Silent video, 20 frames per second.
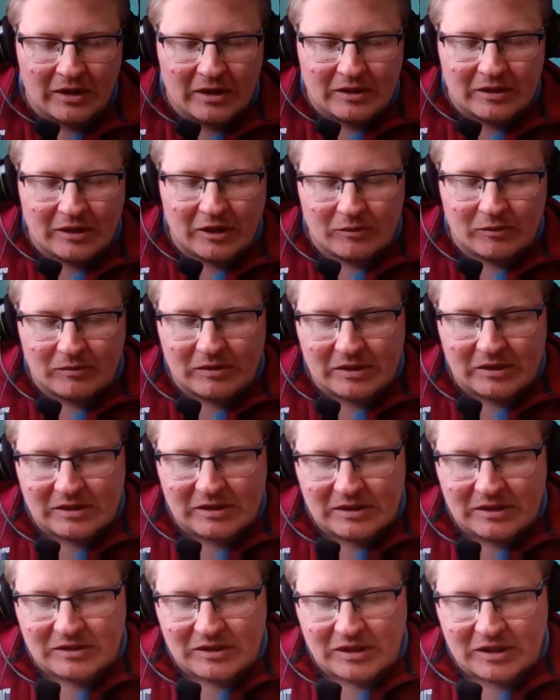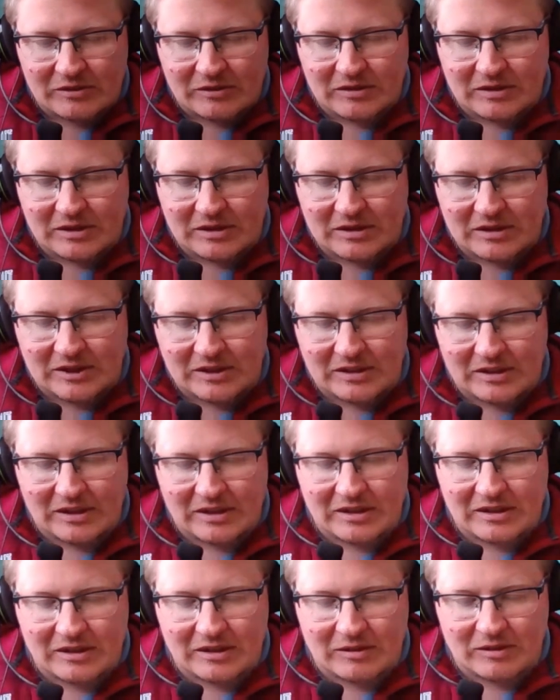Now, this E-drag on this side, I
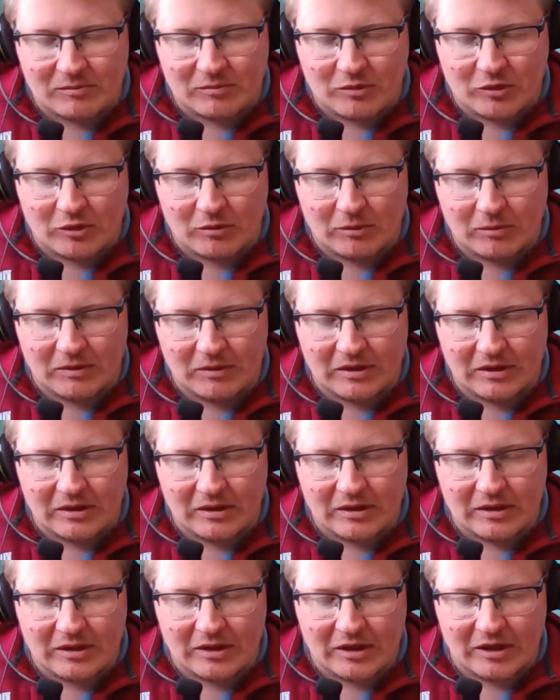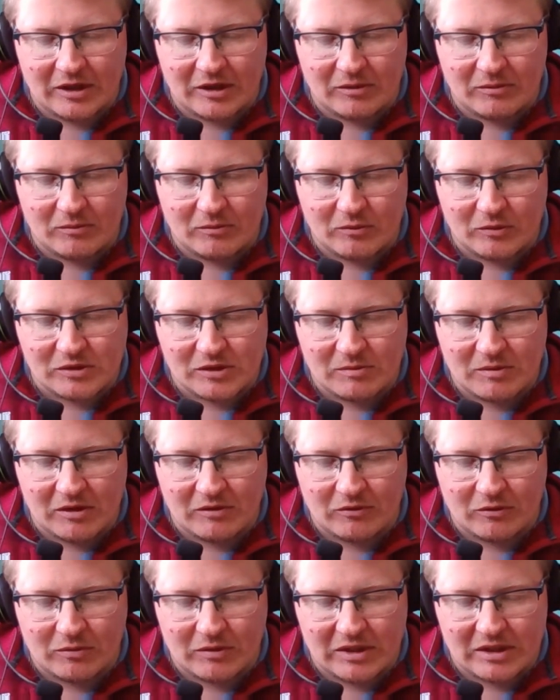think probably was a bit of a
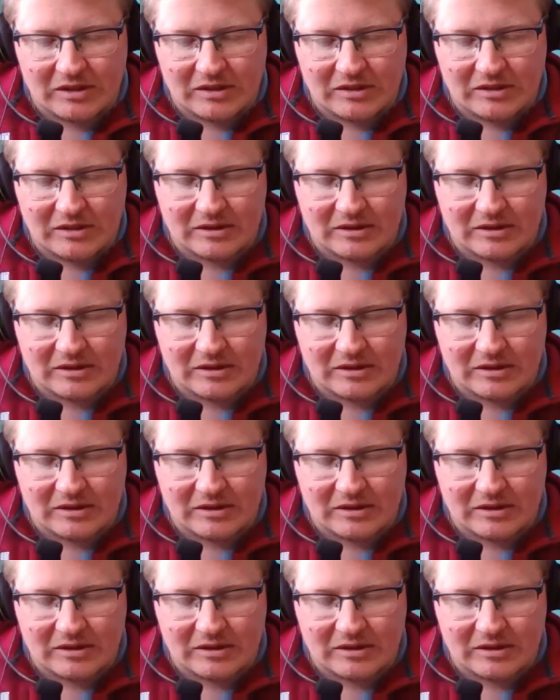waste